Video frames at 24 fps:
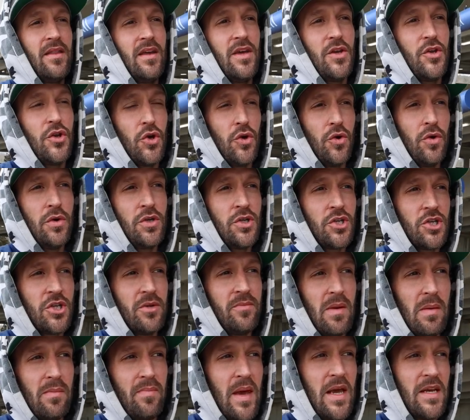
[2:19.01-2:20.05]
the tune
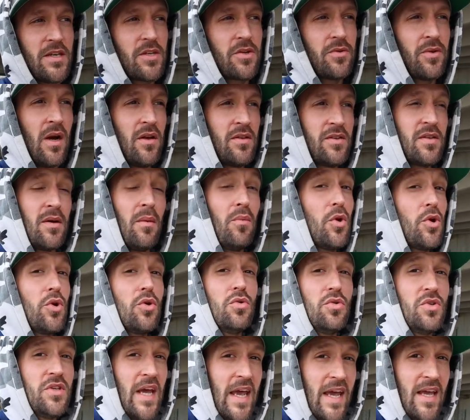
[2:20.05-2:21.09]
should be based around someone
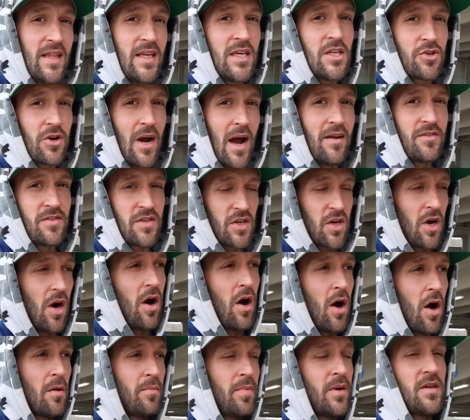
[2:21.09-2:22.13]
who daily drives the
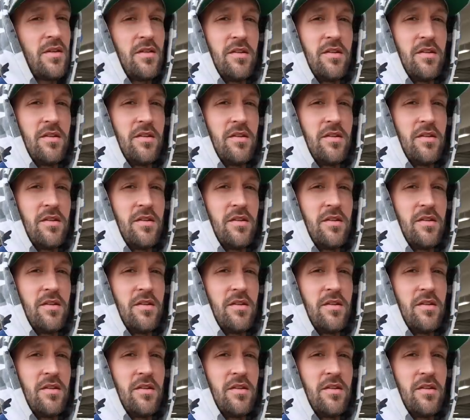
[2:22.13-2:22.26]
car but